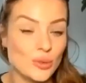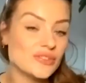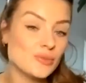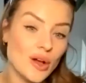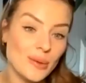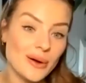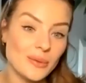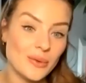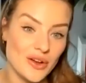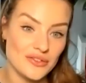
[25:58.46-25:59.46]
we spoke
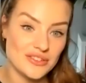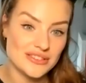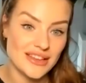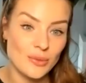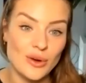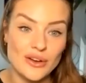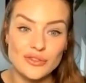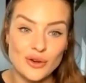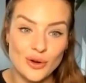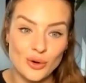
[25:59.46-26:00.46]
about obviously one of
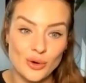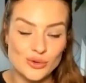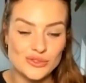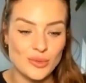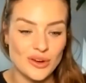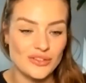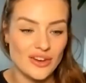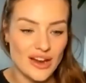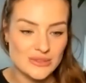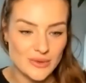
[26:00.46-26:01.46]
your goals and one of
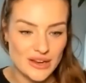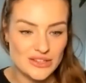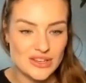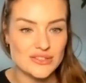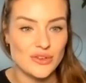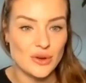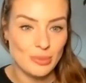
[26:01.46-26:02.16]
your aspirations for